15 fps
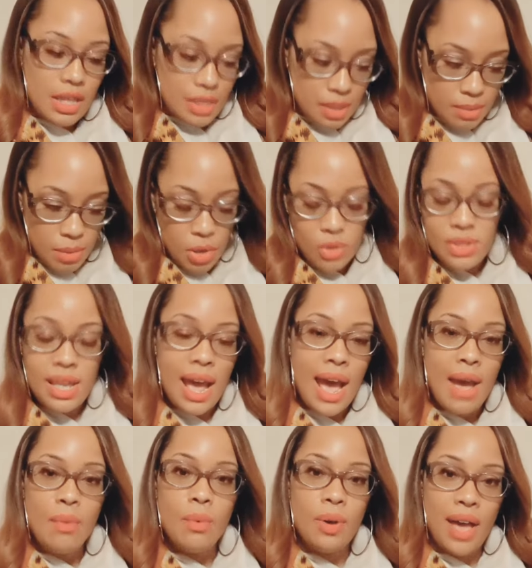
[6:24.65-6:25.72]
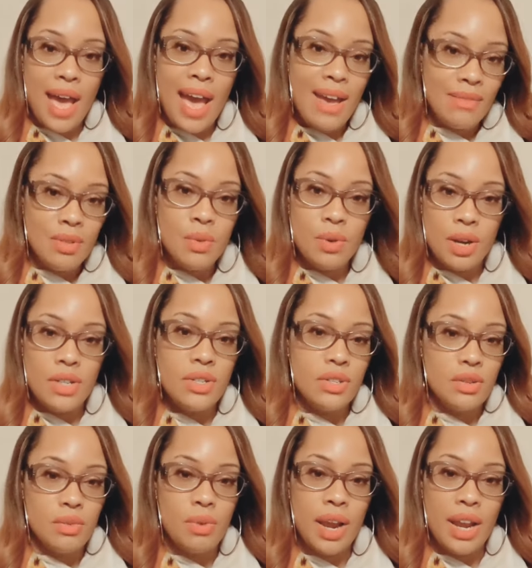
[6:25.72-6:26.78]
The Most High will have you under
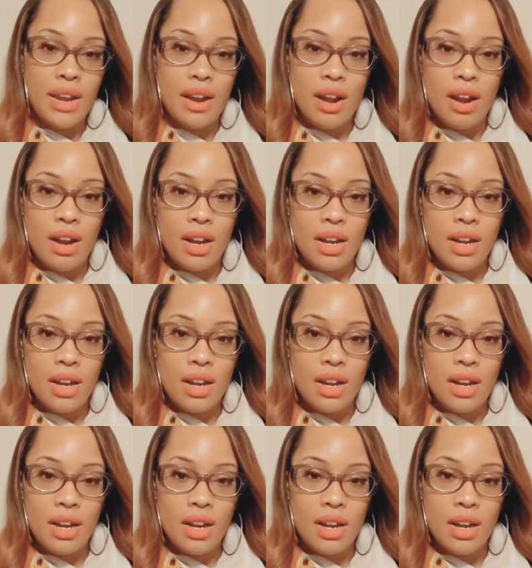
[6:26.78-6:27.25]
the radar.